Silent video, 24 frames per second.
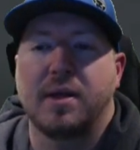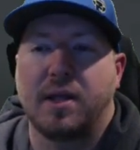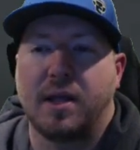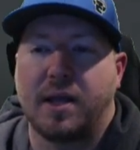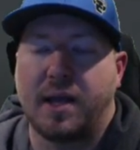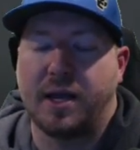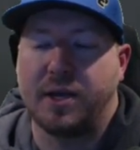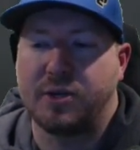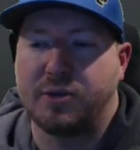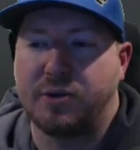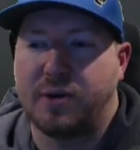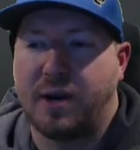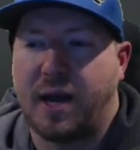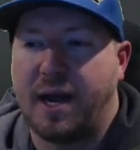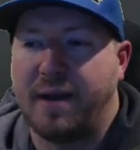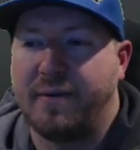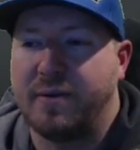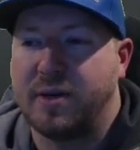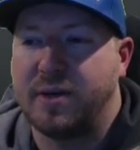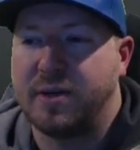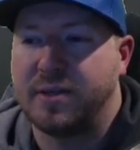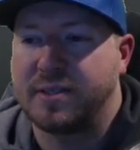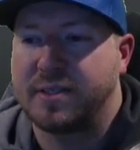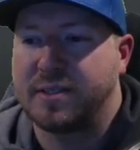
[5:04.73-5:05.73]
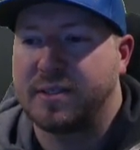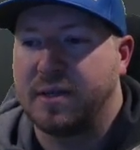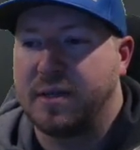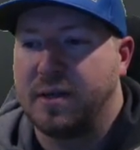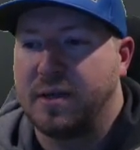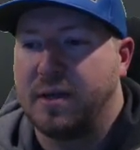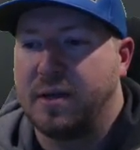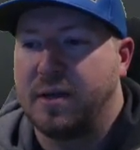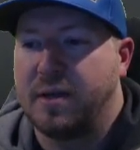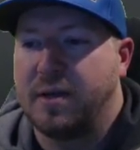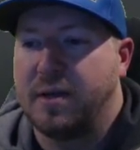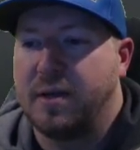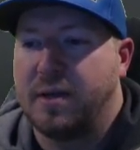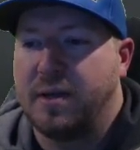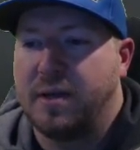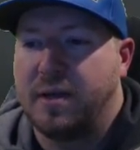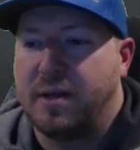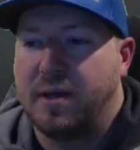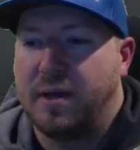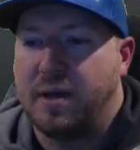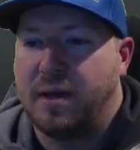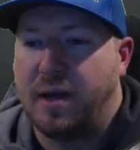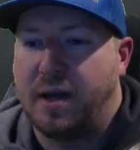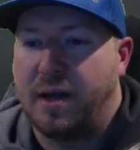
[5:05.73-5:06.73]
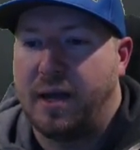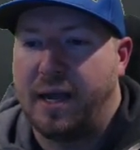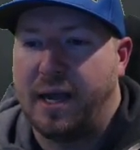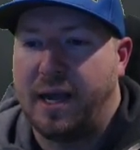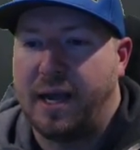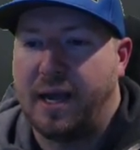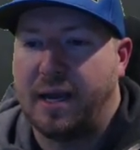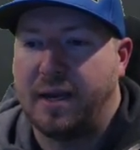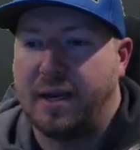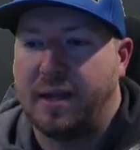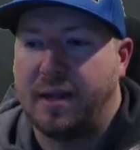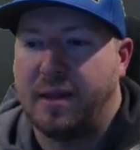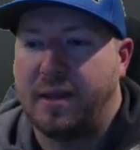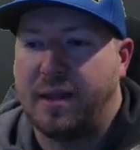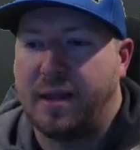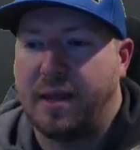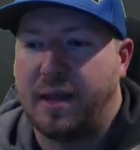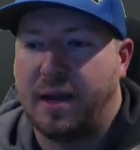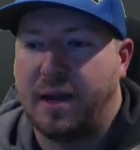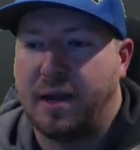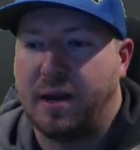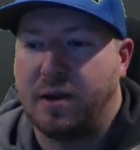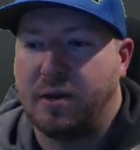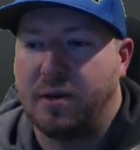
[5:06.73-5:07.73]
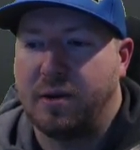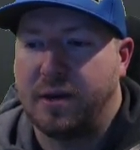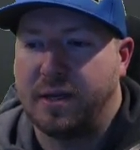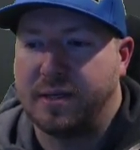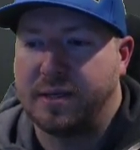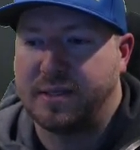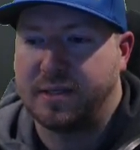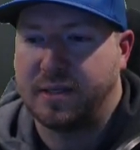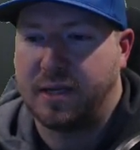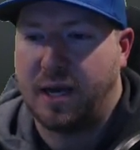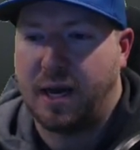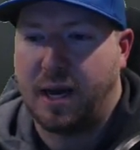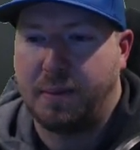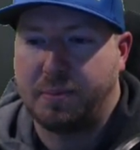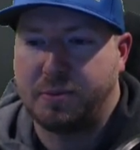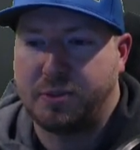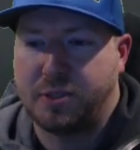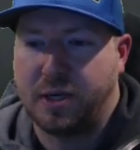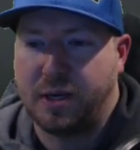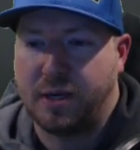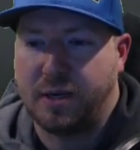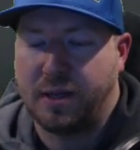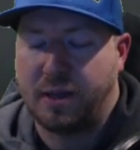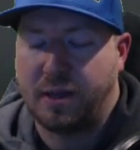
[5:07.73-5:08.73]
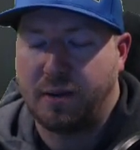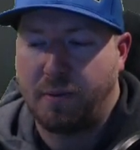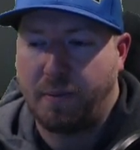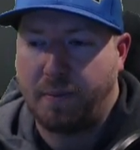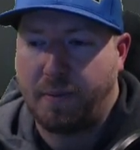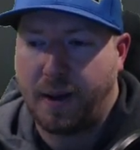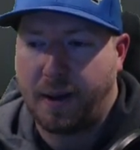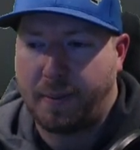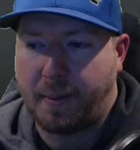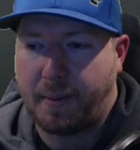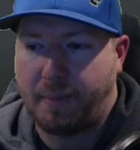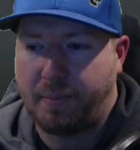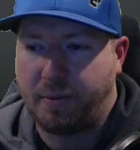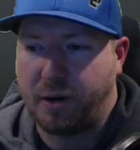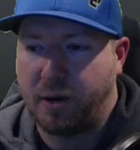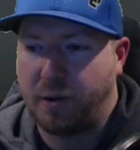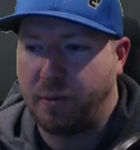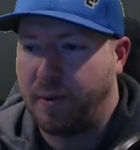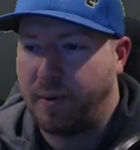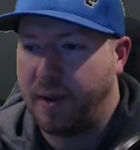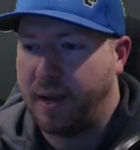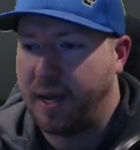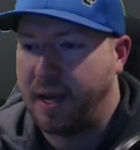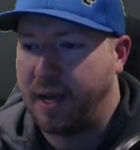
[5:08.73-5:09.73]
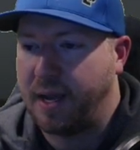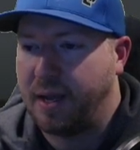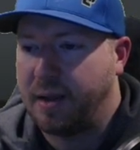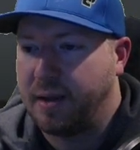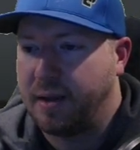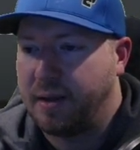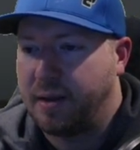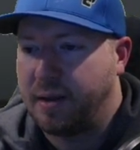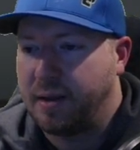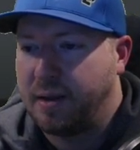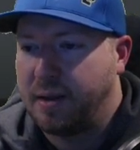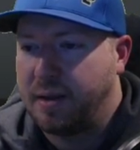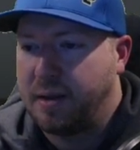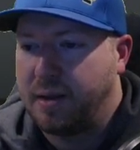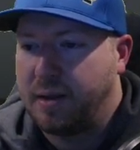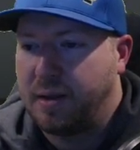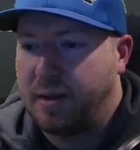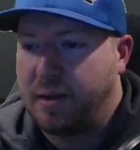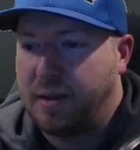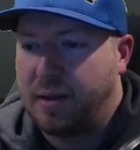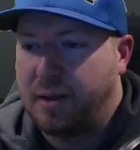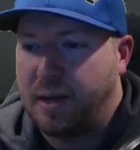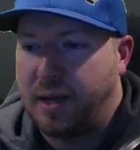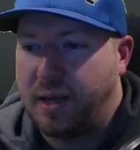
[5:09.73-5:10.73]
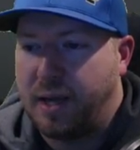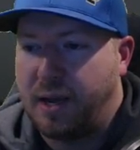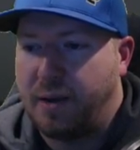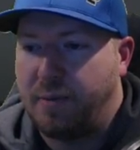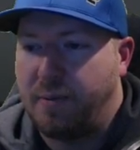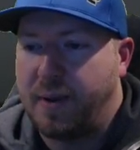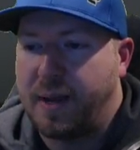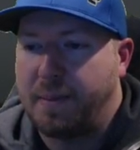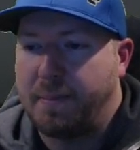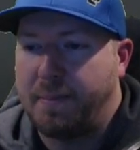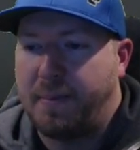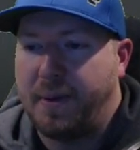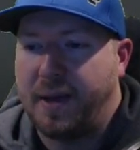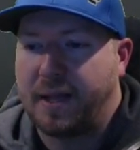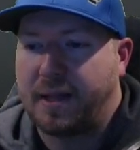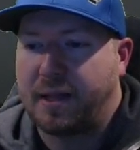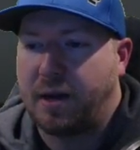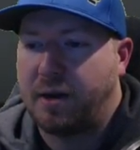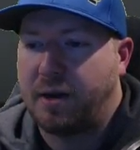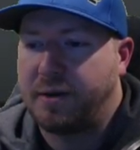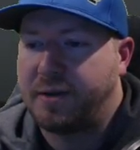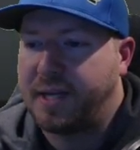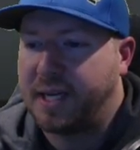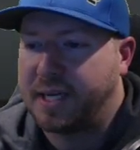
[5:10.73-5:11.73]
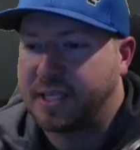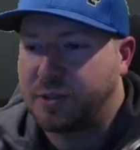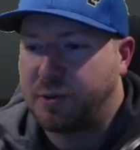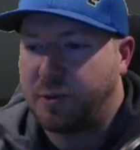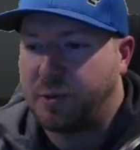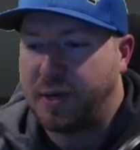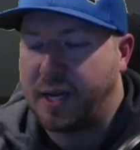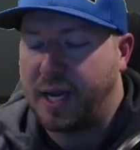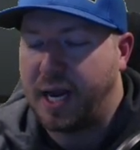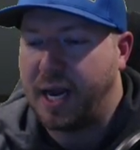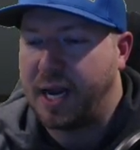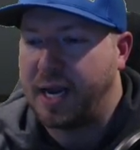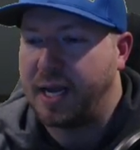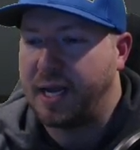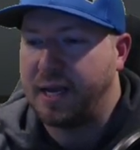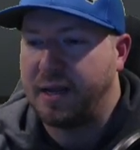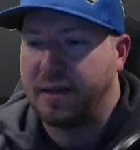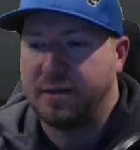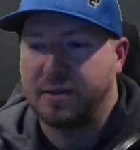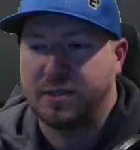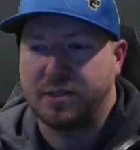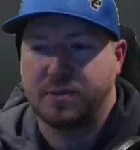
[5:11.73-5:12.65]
click on drivers, and there is an option that will pop up right away. And we can pick the RTX 2080.